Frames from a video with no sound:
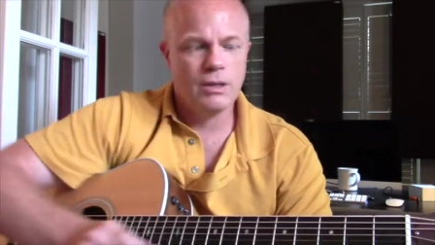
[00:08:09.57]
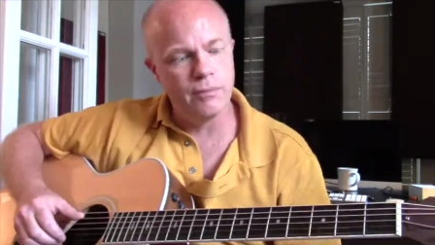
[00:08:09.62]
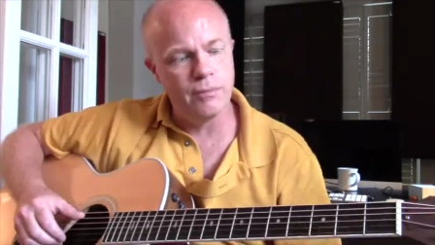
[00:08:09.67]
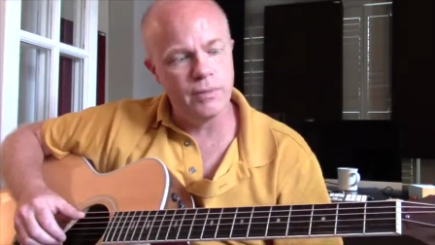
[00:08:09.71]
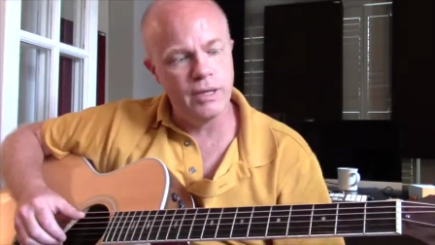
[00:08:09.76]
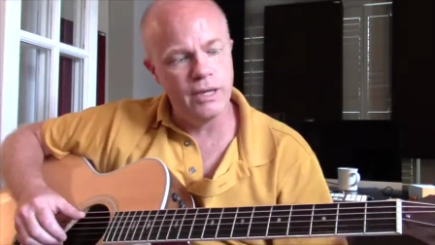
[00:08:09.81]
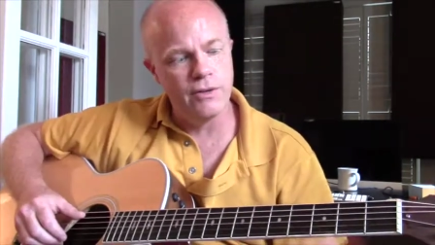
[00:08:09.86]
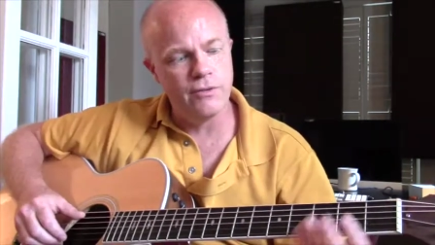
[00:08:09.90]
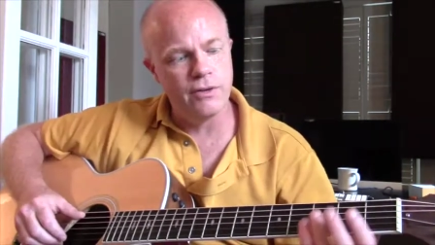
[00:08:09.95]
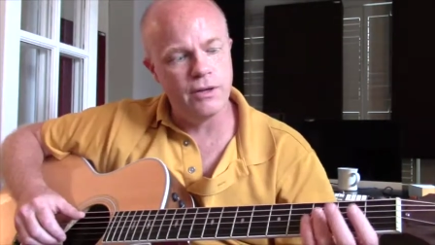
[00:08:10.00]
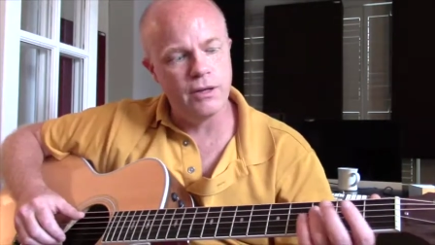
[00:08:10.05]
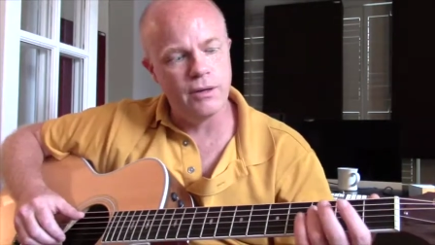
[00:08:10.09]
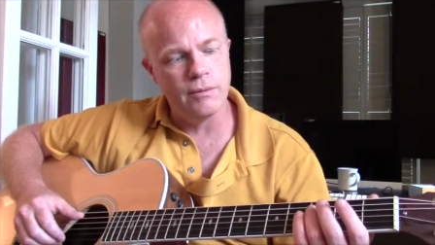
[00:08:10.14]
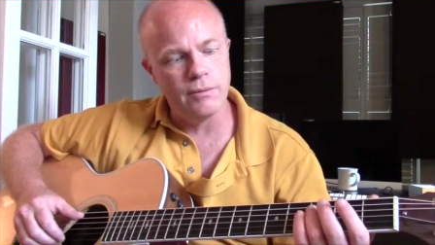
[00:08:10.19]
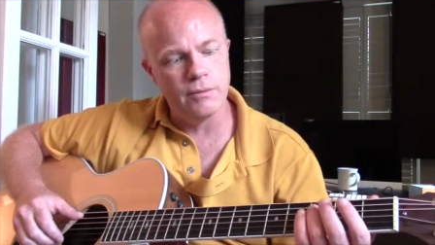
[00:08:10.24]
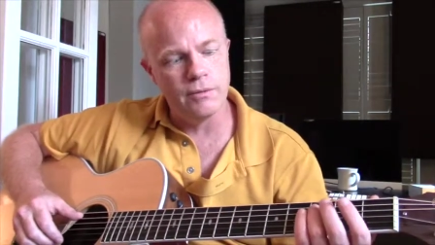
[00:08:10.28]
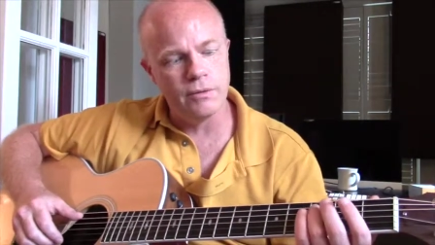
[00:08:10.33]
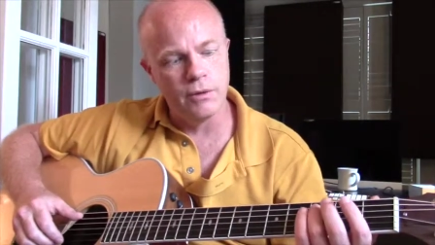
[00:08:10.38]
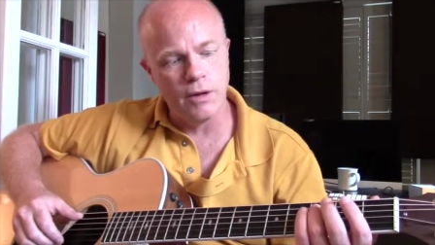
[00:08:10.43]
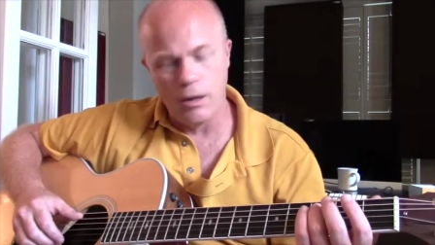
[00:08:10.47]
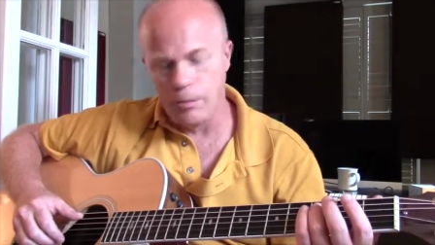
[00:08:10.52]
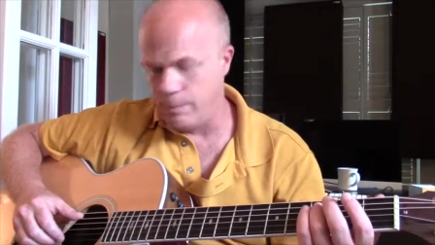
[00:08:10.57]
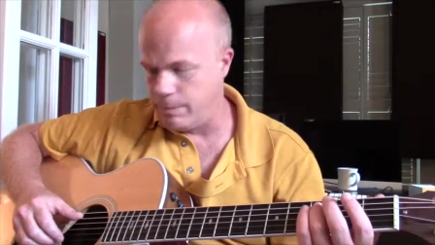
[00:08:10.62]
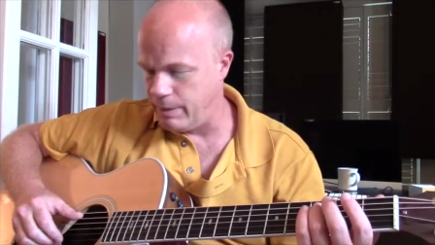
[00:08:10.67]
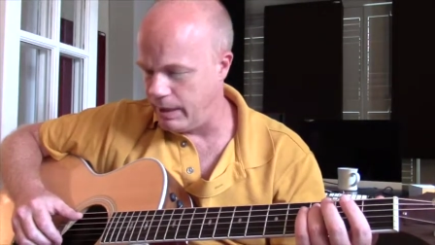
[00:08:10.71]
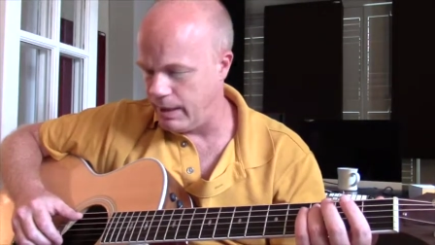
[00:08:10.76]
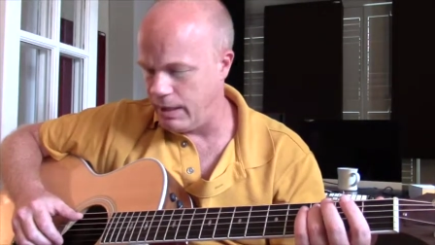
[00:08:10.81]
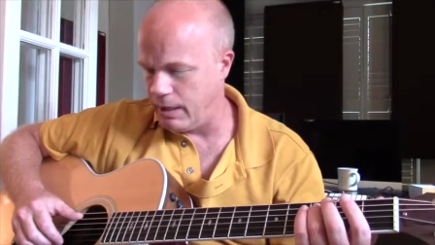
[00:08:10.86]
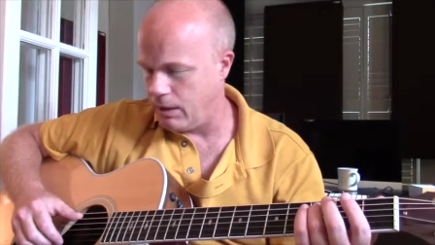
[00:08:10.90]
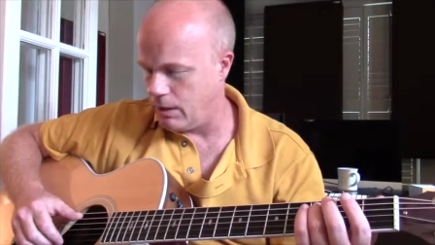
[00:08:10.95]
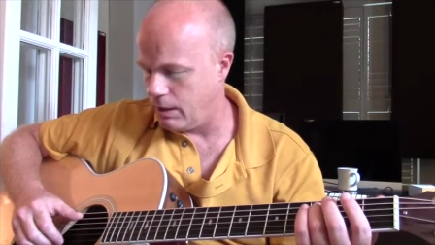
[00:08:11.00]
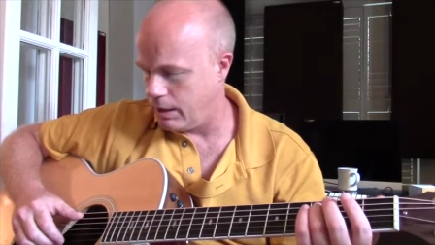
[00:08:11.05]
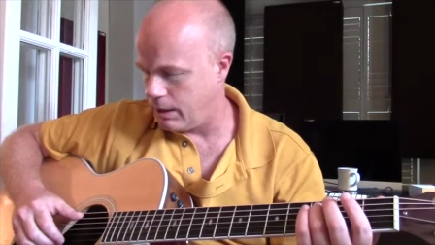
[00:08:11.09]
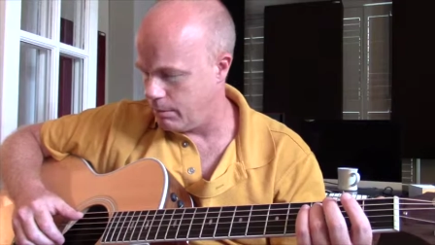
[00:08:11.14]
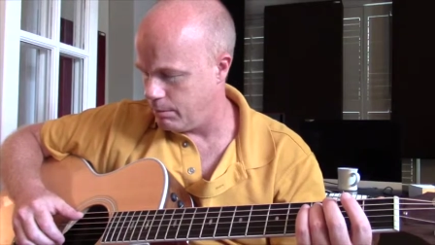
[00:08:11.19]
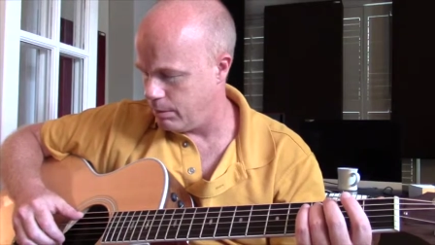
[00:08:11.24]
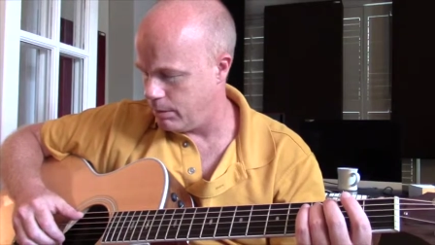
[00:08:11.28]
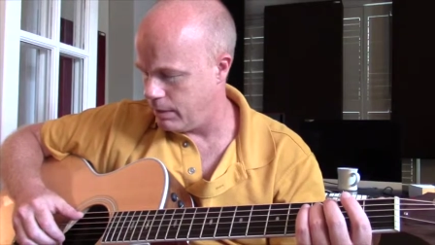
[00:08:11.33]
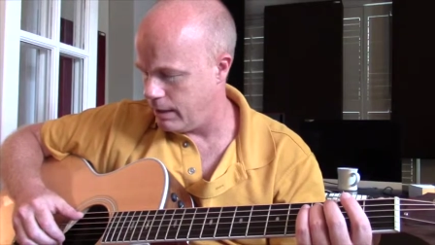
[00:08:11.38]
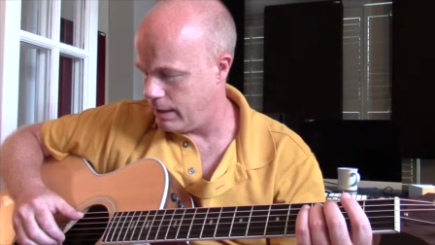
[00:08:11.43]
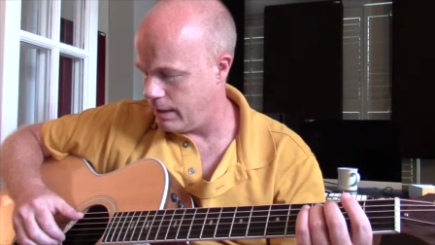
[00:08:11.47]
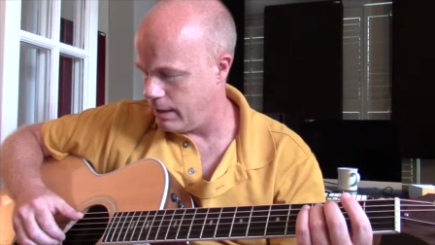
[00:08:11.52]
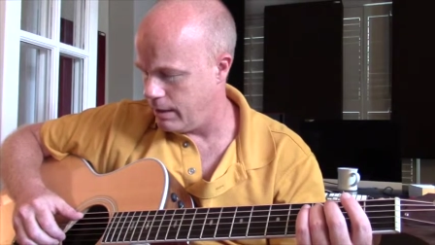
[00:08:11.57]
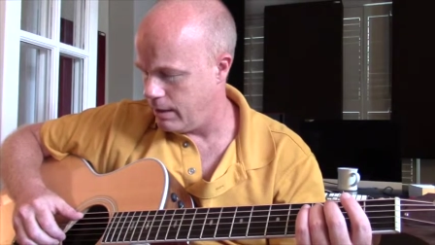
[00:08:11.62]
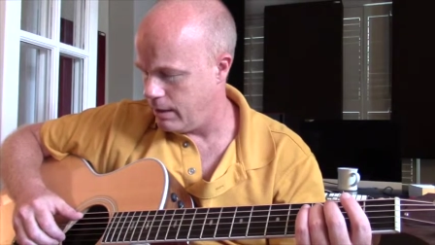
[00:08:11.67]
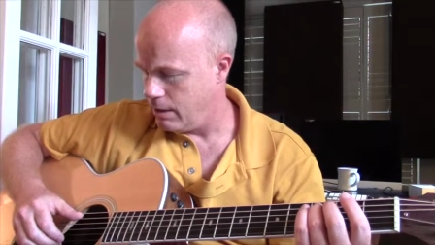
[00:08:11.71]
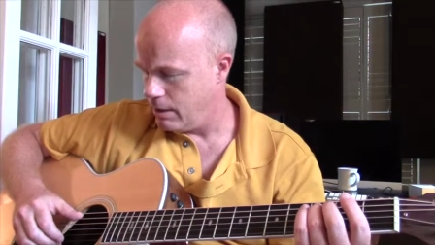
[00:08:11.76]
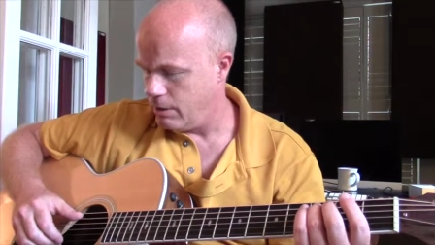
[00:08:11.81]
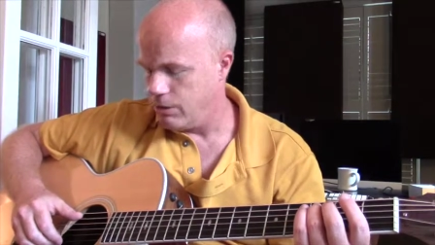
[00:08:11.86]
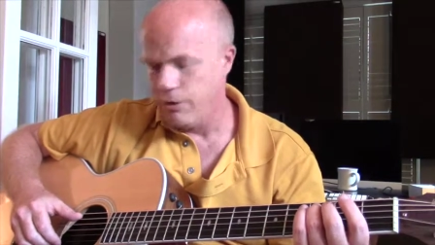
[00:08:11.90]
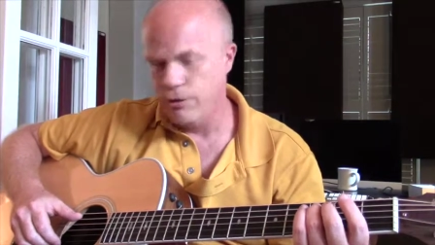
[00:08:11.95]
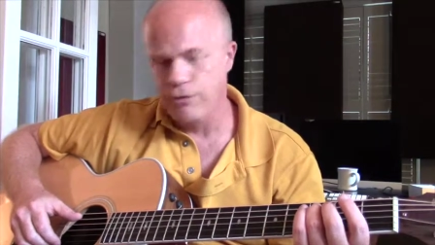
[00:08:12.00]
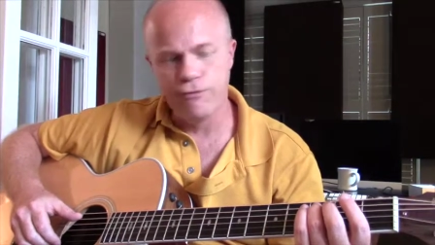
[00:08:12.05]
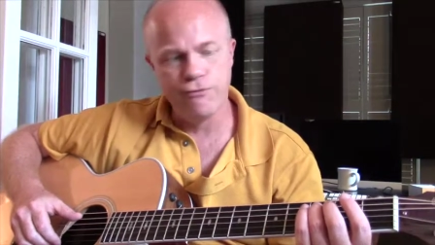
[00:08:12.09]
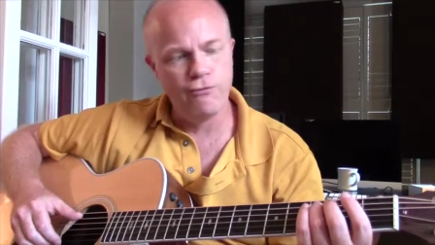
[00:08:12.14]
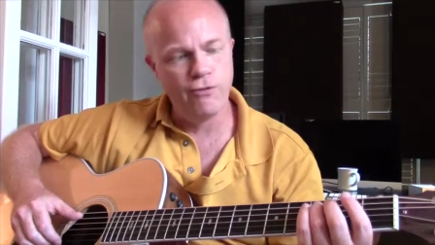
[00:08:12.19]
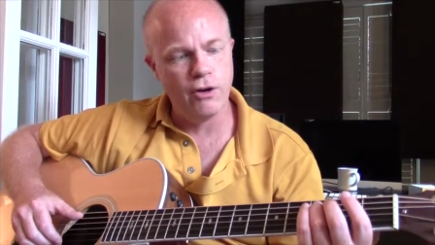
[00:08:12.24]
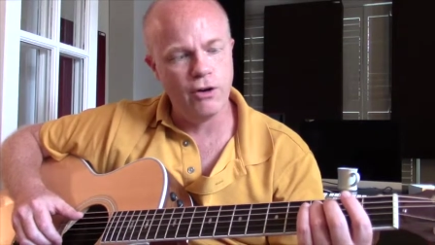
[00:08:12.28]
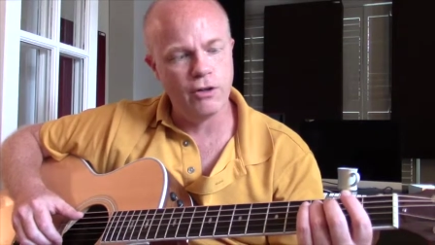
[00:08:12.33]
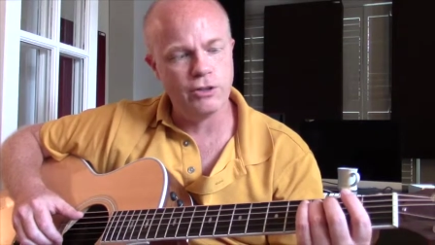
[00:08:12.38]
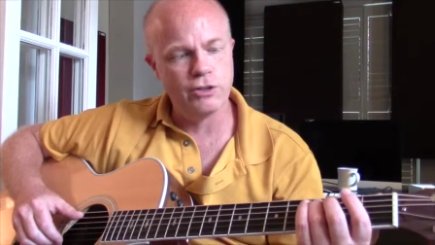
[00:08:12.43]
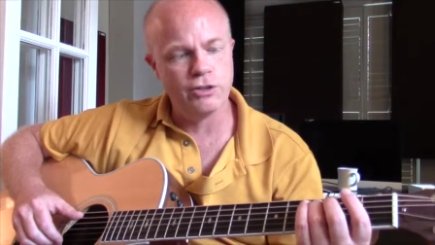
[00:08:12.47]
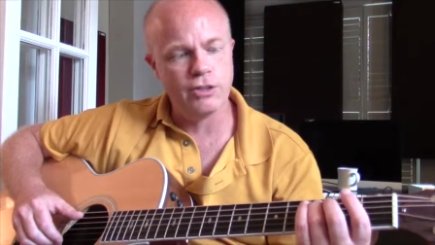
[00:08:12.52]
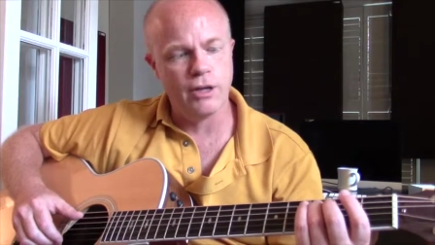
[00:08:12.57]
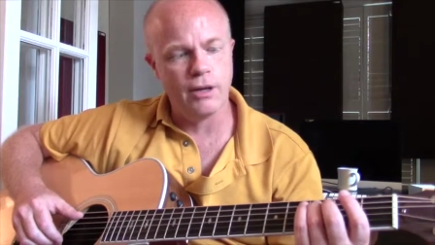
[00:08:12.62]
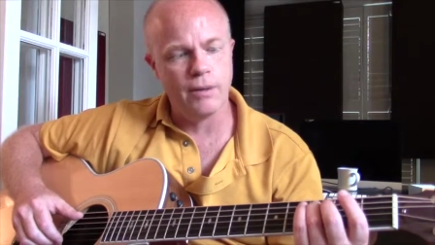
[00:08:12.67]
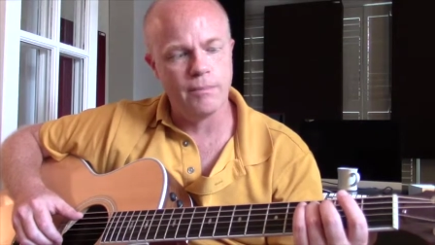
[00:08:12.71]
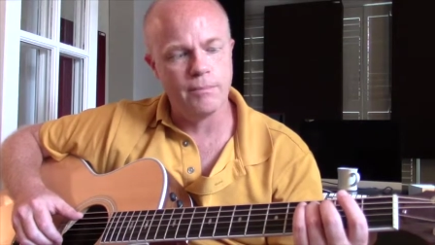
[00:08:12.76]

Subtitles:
Even a beginner can play the first